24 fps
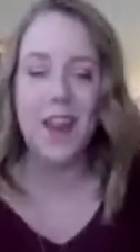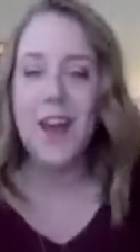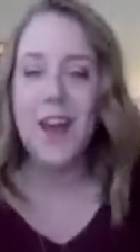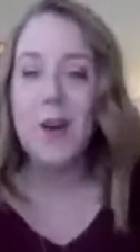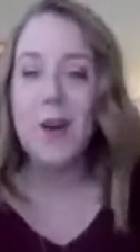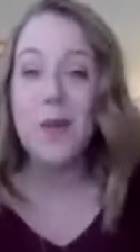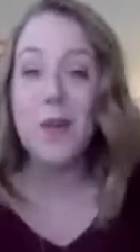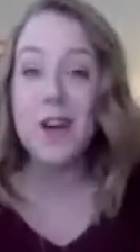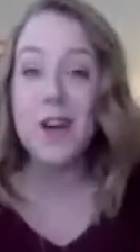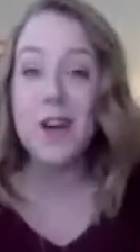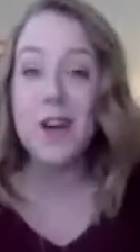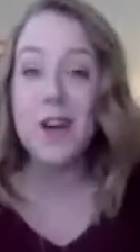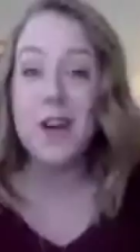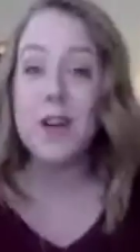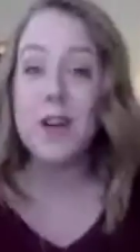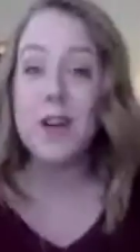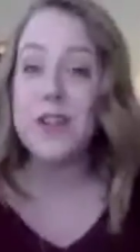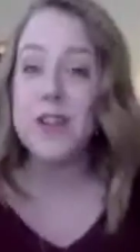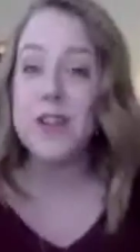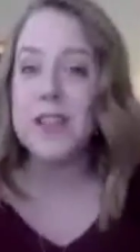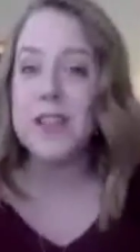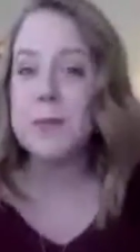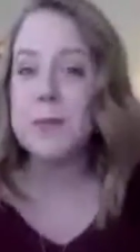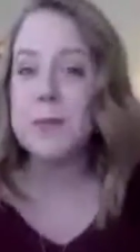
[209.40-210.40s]
We're going to run
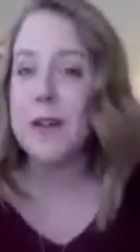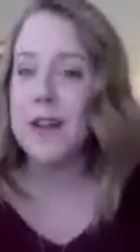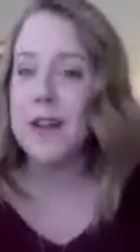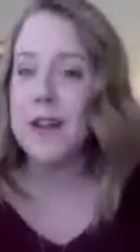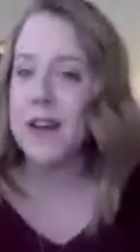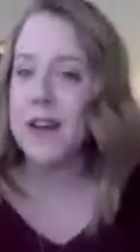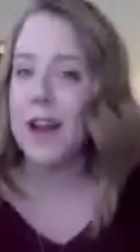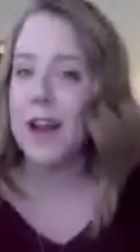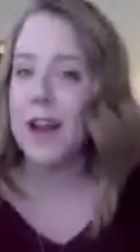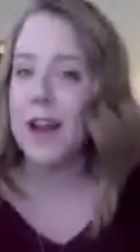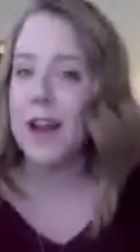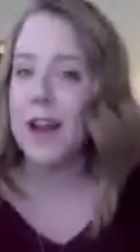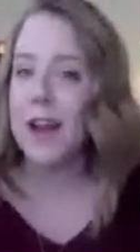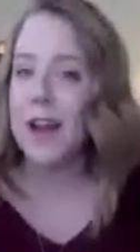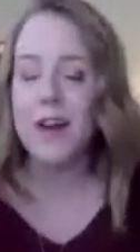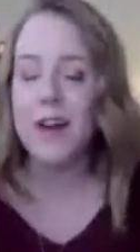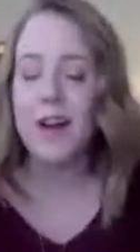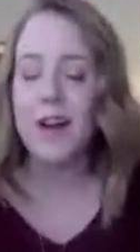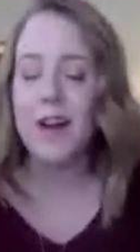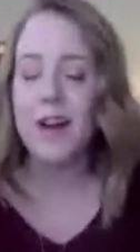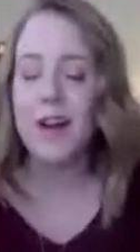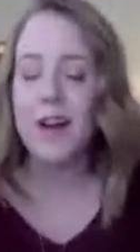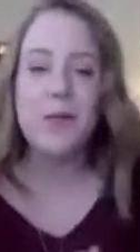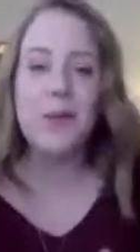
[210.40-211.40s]
just about an hour
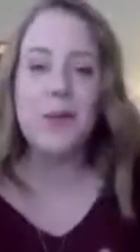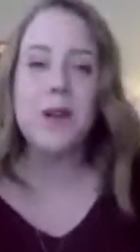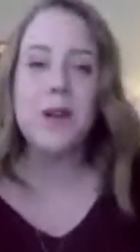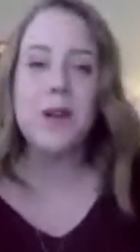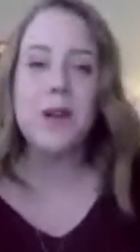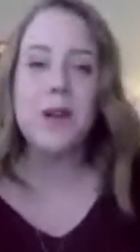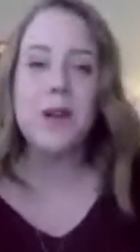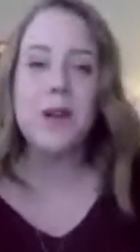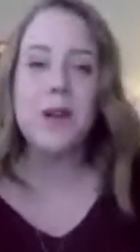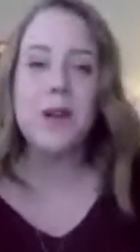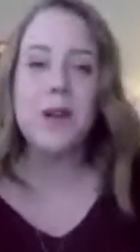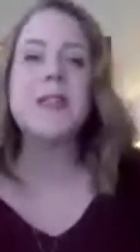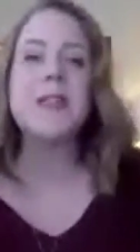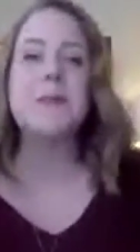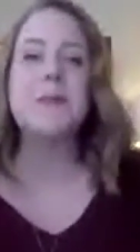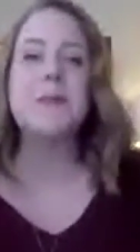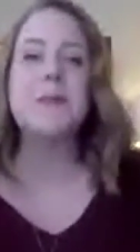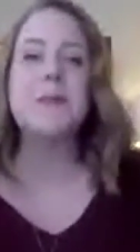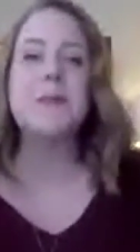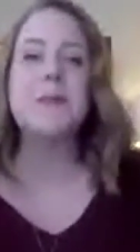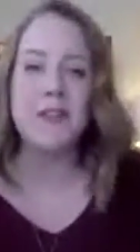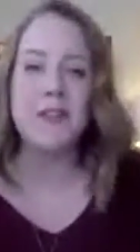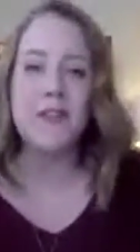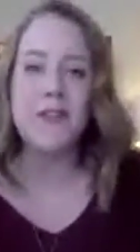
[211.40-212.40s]
here. I do want to be
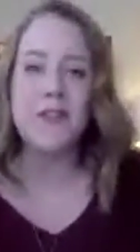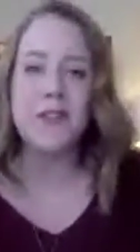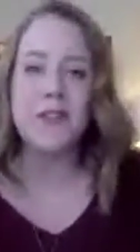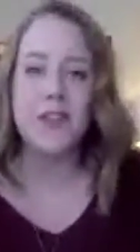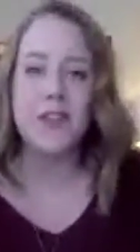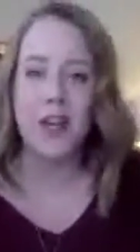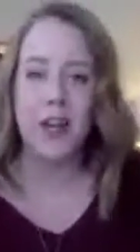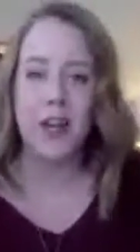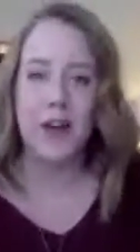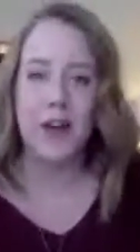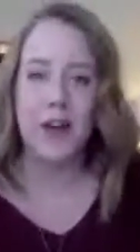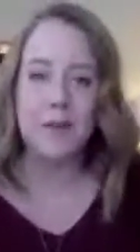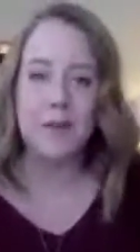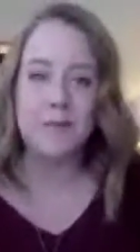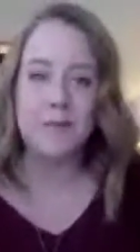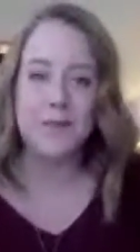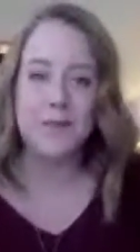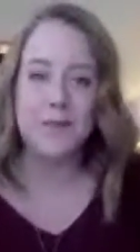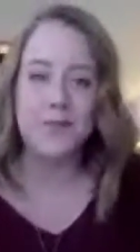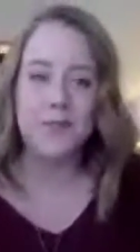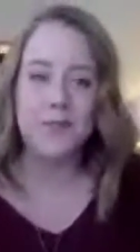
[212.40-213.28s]
respectful of your time.